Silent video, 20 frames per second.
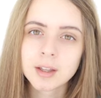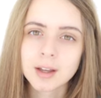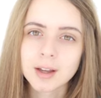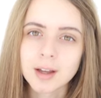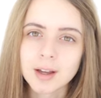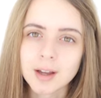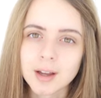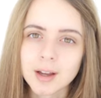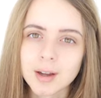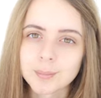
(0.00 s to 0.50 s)

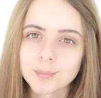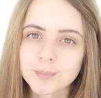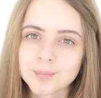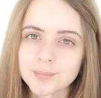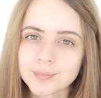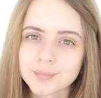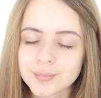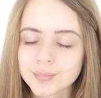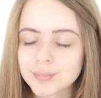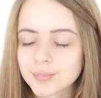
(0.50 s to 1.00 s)

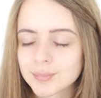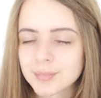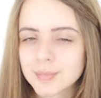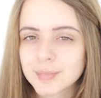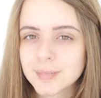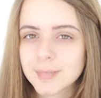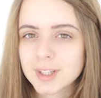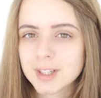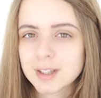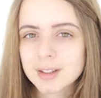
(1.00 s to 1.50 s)

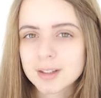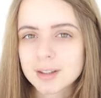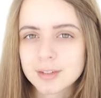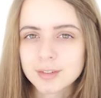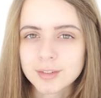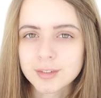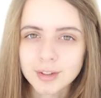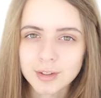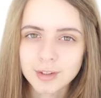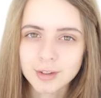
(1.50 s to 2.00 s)

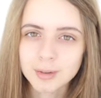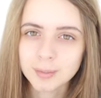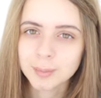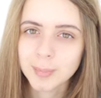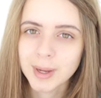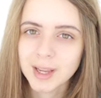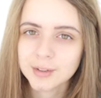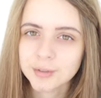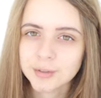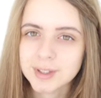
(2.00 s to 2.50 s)
the
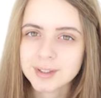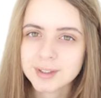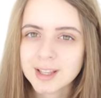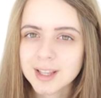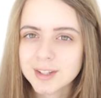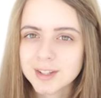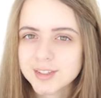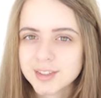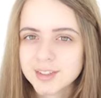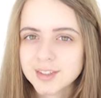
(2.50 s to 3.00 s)
Mandarin
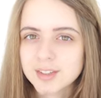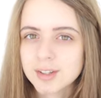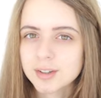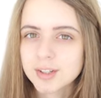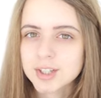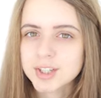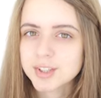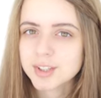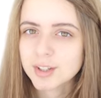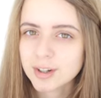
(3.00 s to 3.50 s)
lessons are
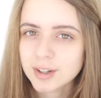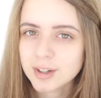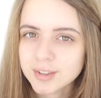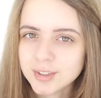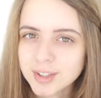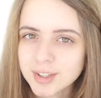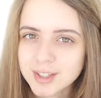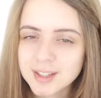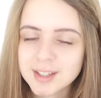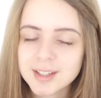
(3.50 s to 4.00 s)

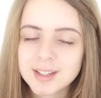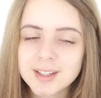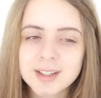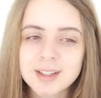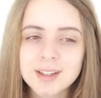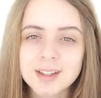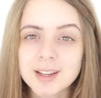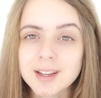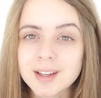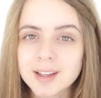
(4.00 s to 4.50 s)
starting.
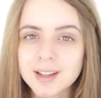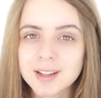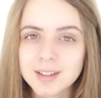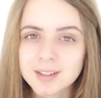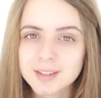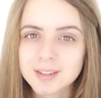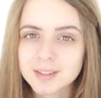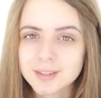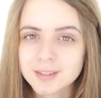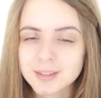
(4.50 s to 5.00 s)

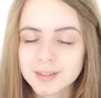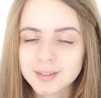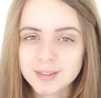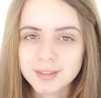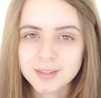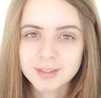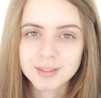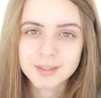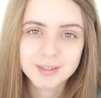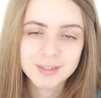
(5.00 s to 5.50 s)
And
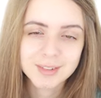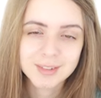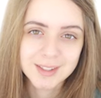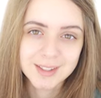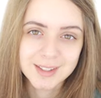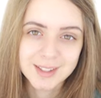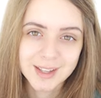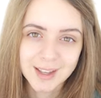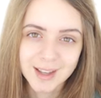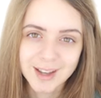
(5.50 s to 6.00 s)

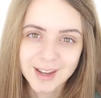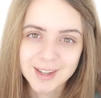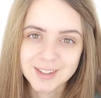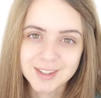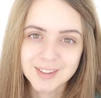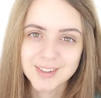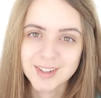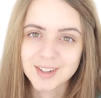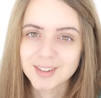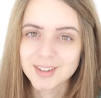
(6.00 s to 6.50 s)
yeah, I
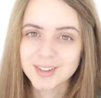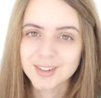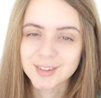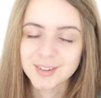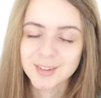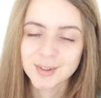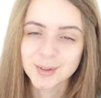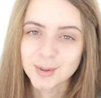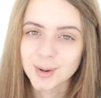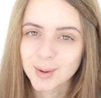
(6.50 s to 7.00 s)
decided
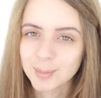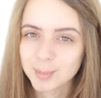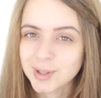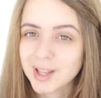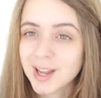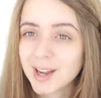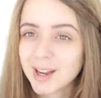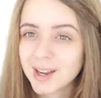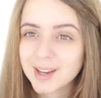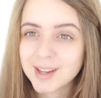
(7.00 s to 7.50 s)
to
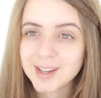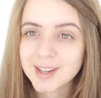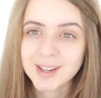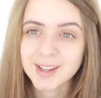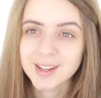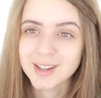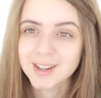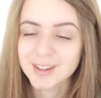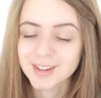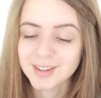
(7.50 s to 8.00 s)
apply
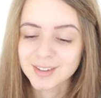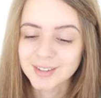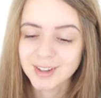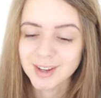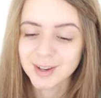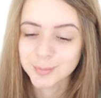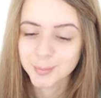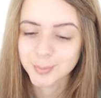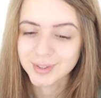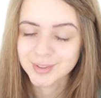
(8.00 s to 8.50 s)
and
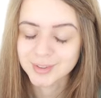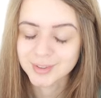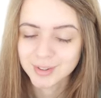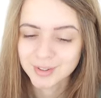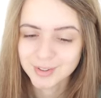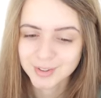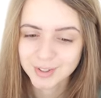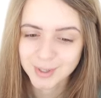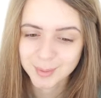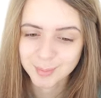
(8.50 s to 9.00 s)
I've been
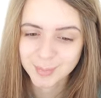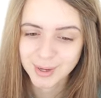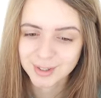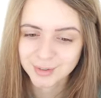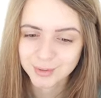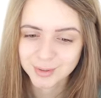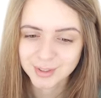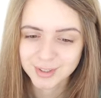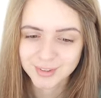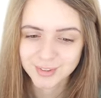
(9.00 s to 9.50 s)
learning
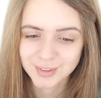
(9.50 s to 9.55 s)
Mandarin